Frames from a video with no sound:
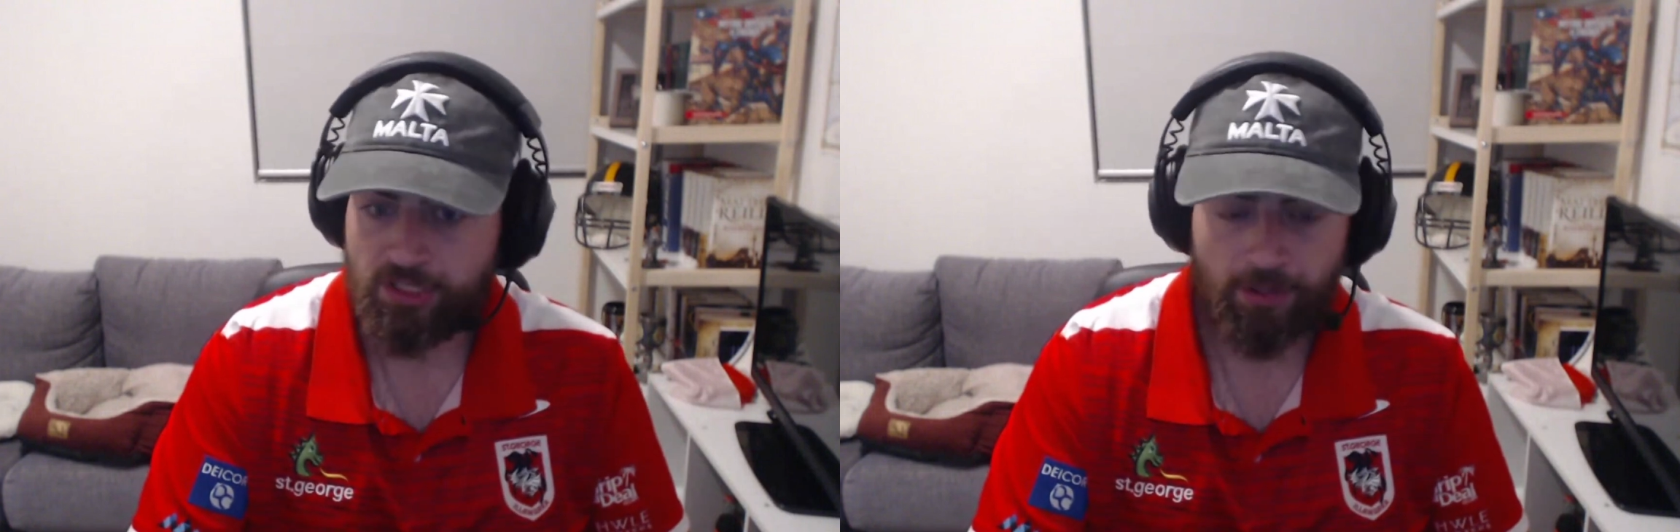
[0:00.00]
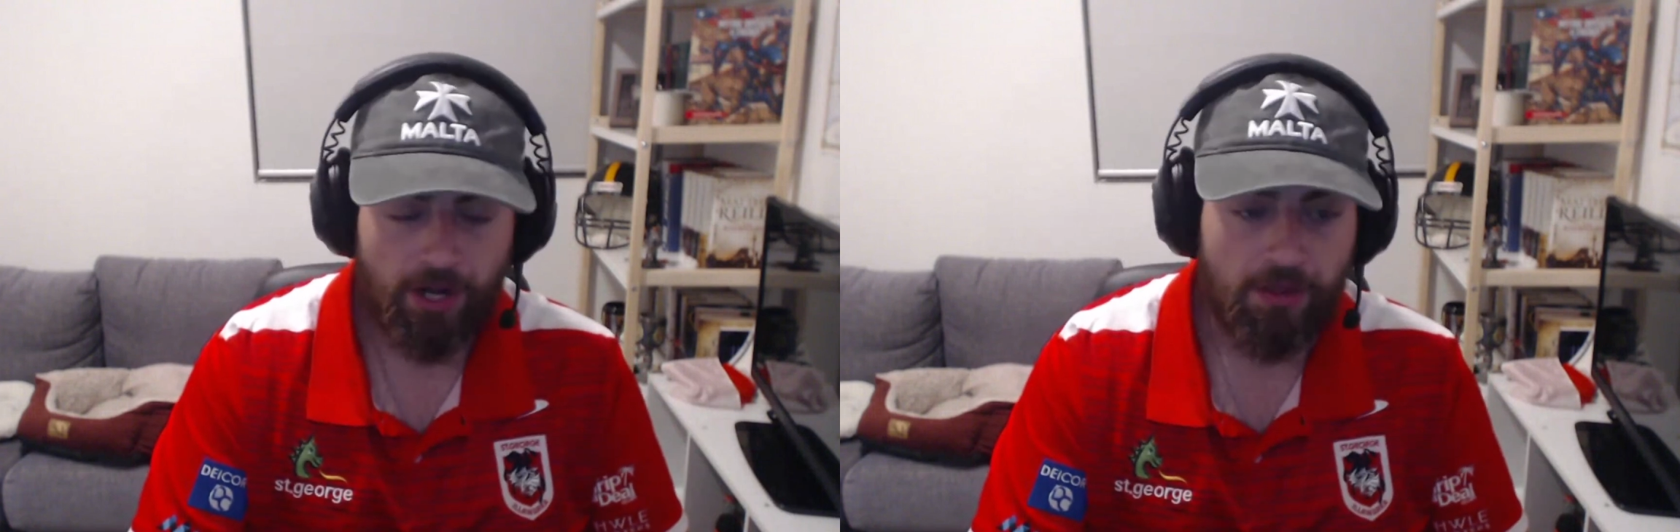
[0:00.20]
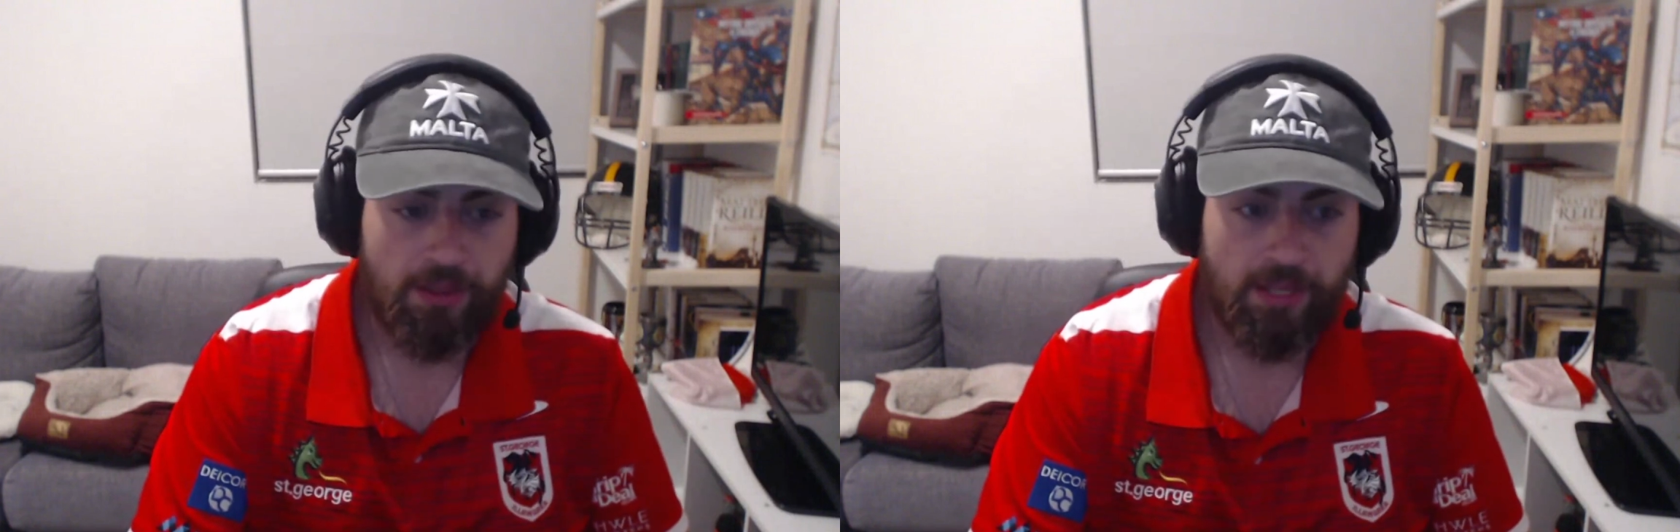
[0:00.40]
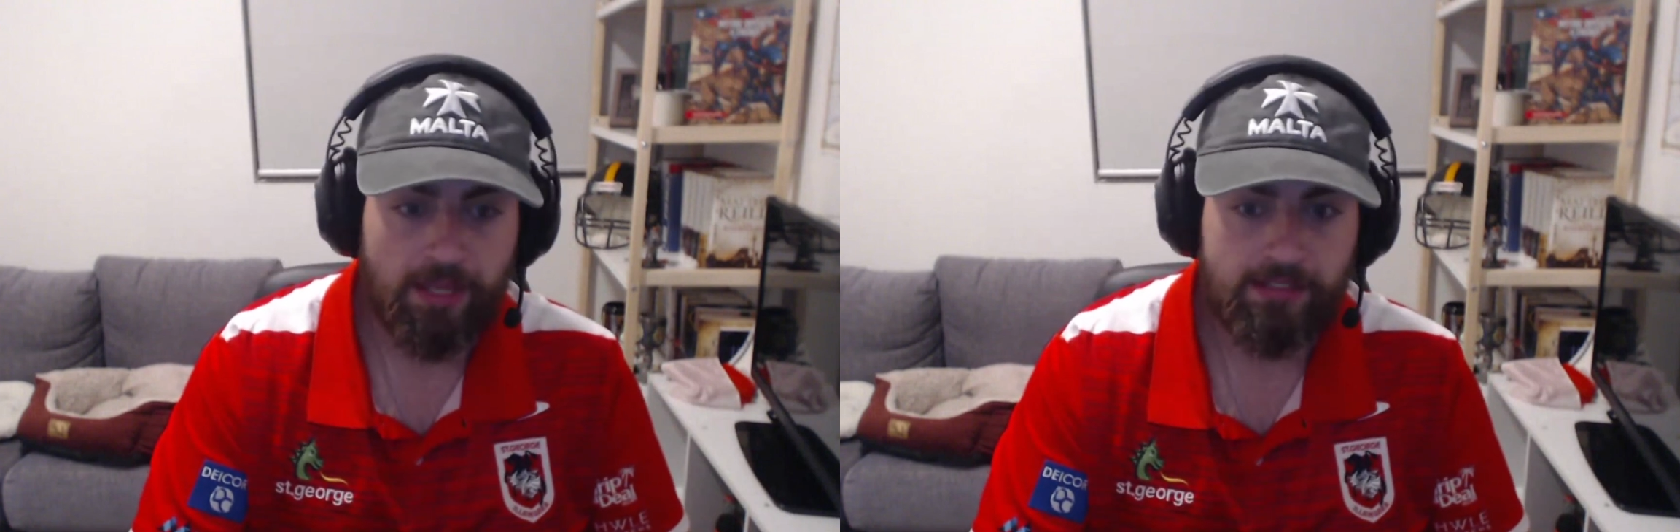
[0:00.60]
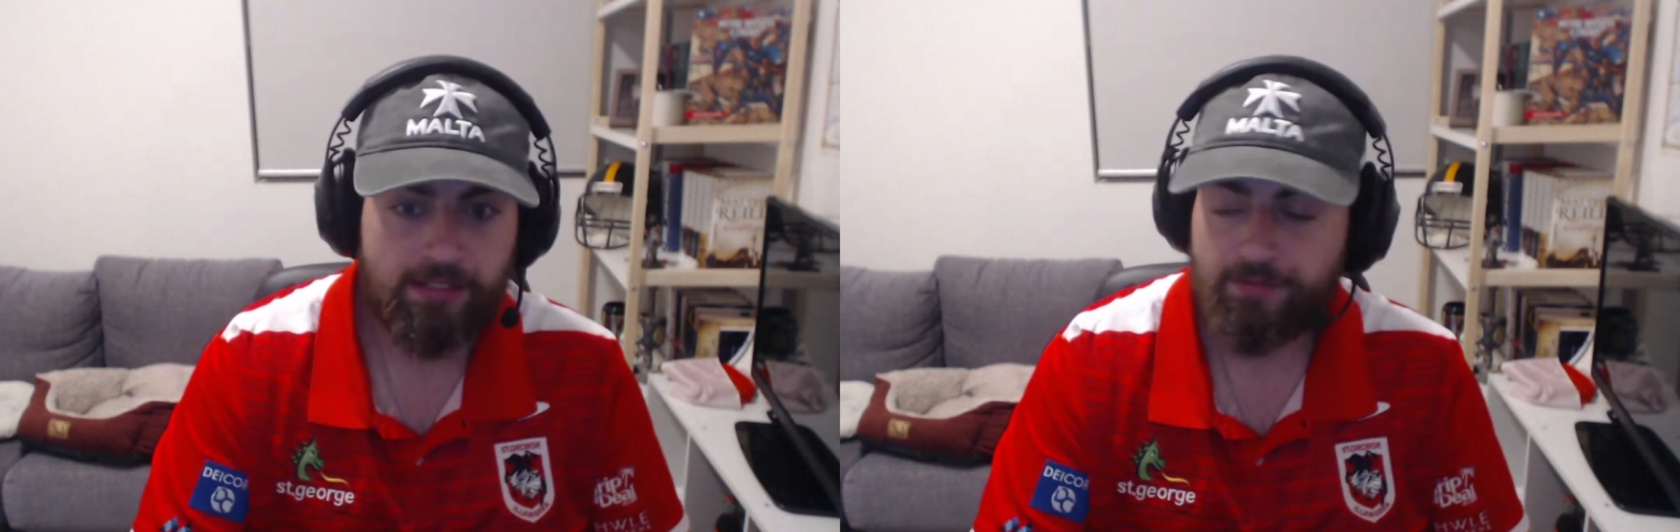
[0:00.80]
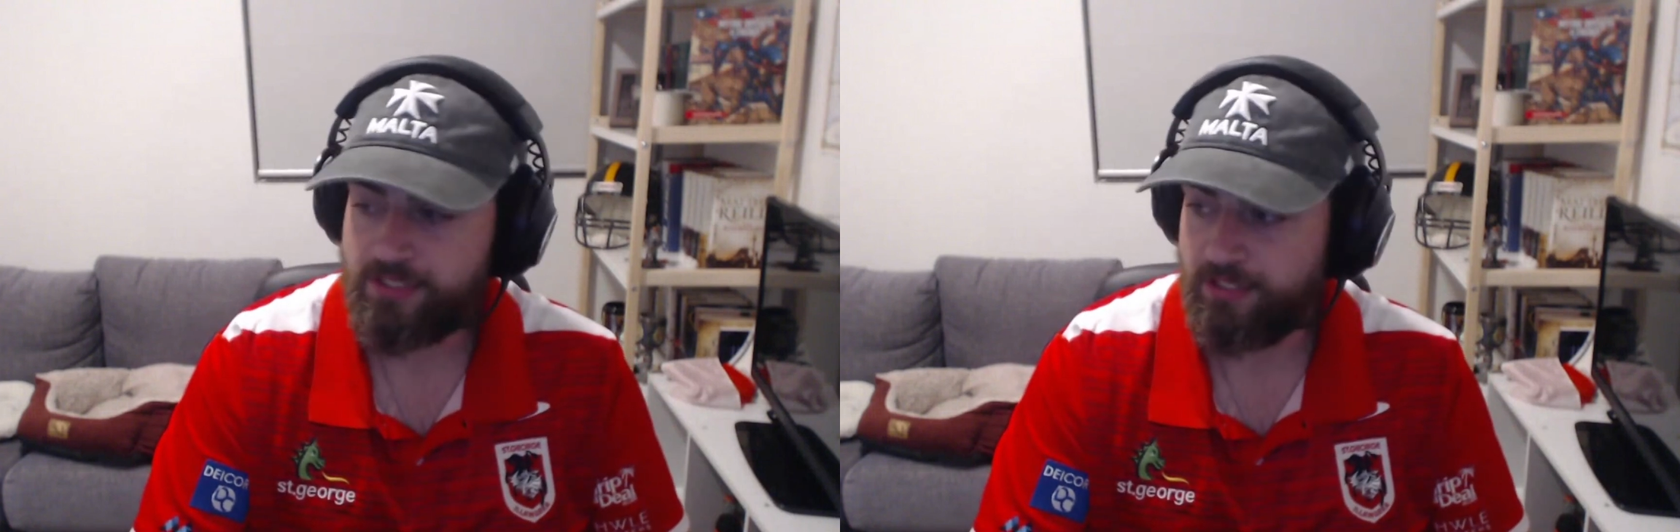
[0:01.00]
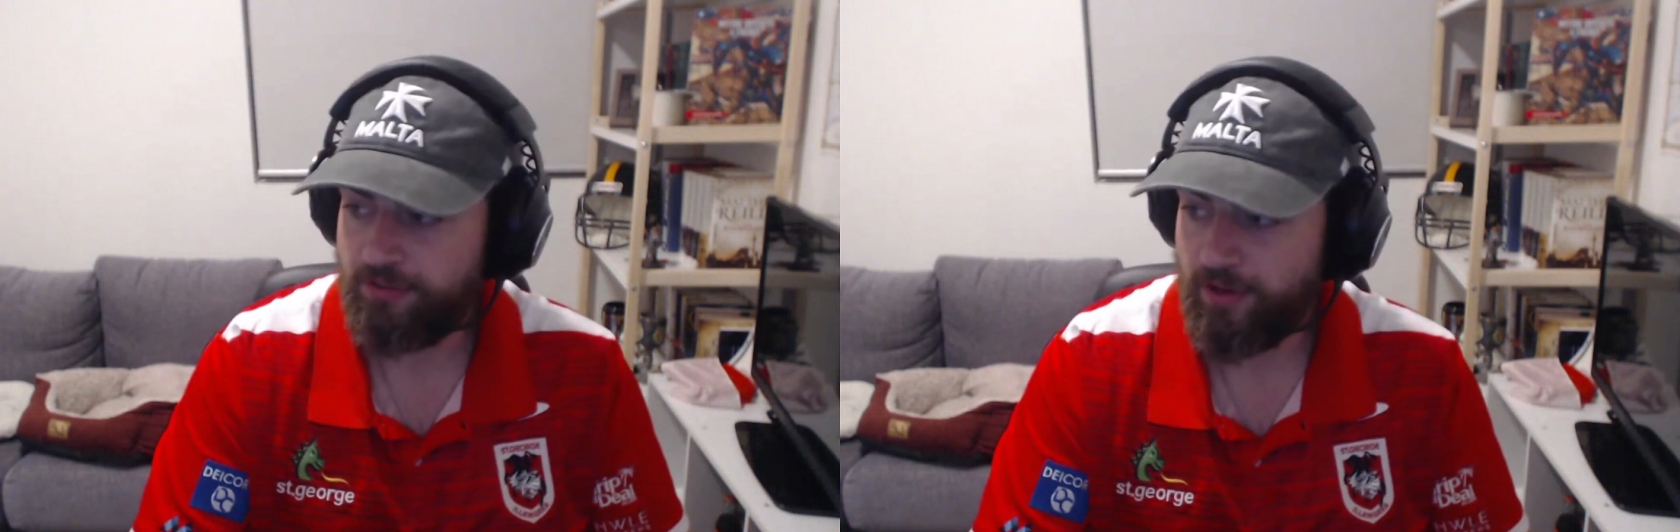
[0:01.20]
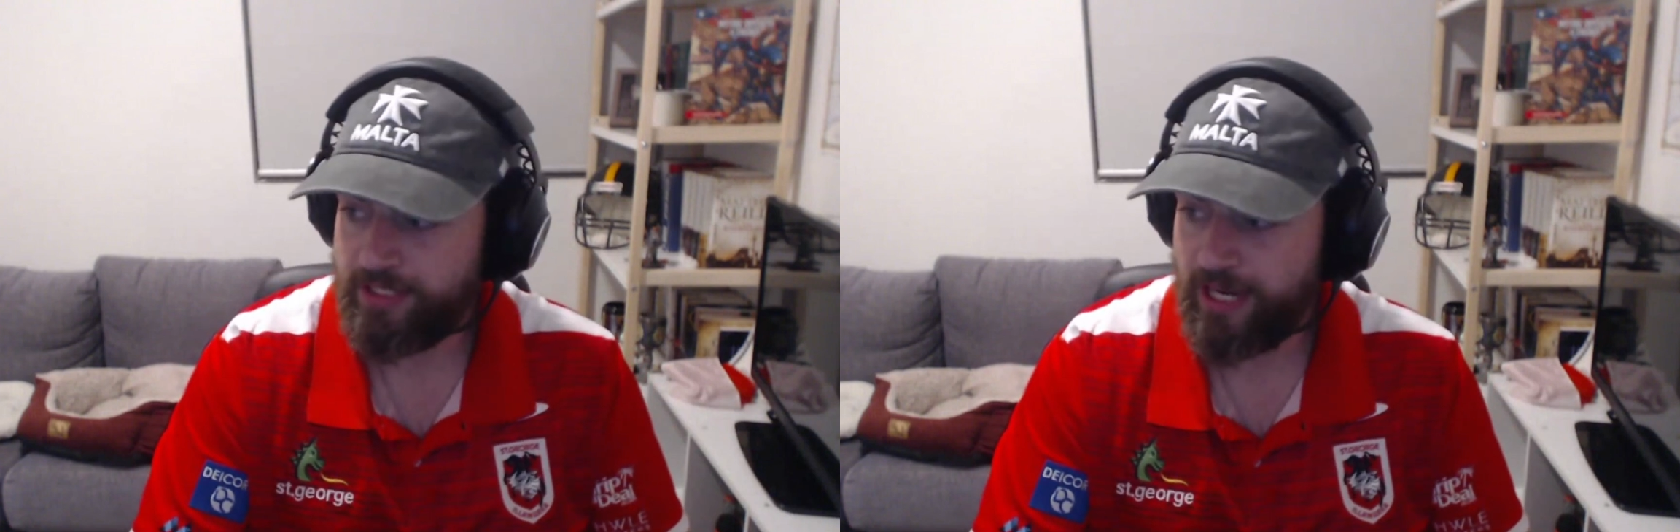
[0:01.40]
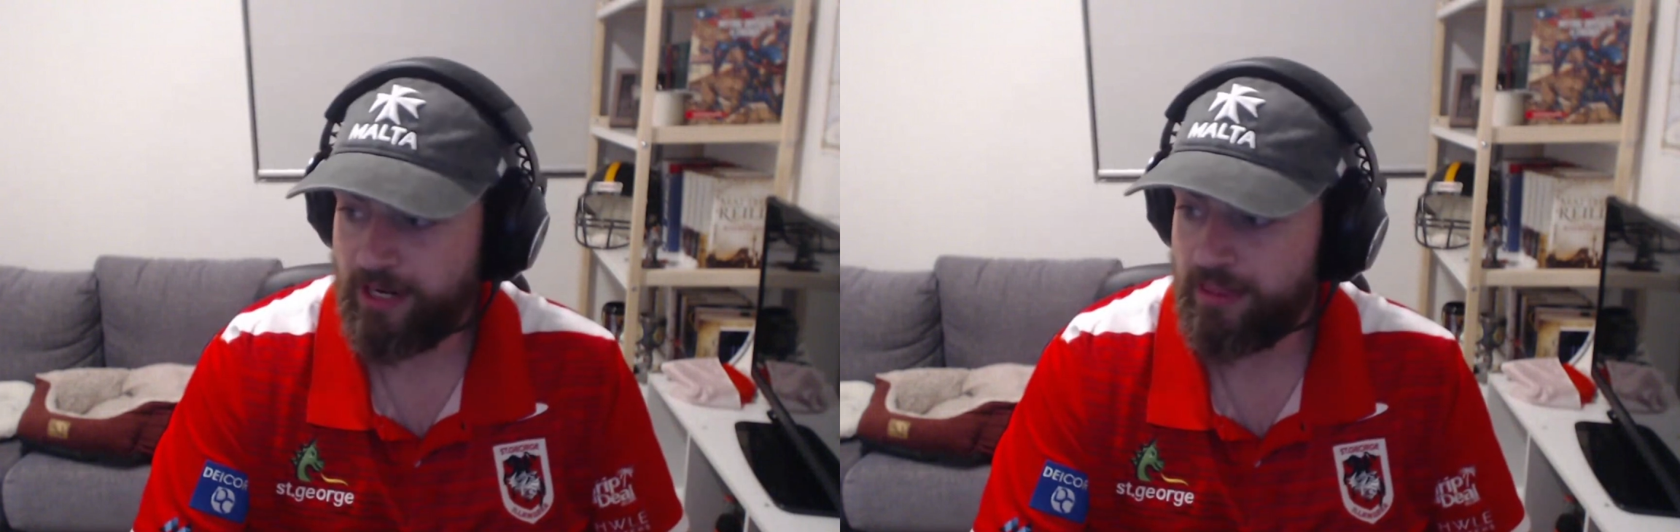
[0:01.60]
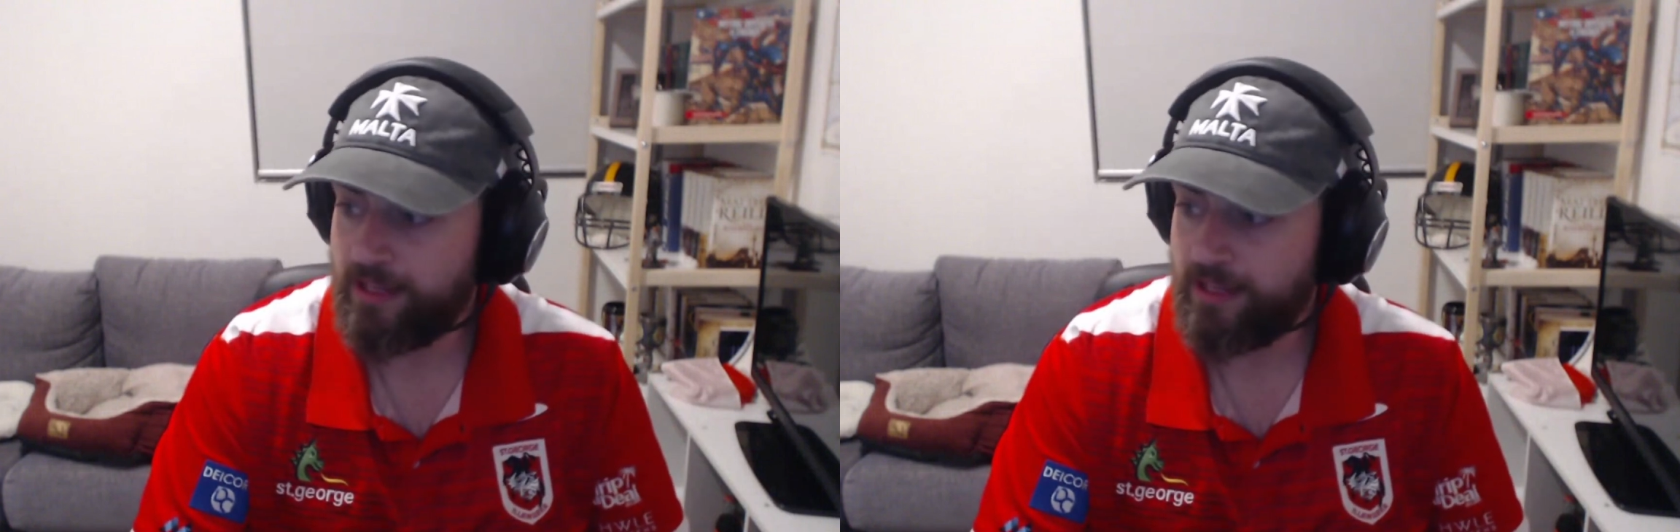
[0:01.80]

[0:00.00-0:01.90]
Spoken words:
I don't think they still have a solidified 10. I think it's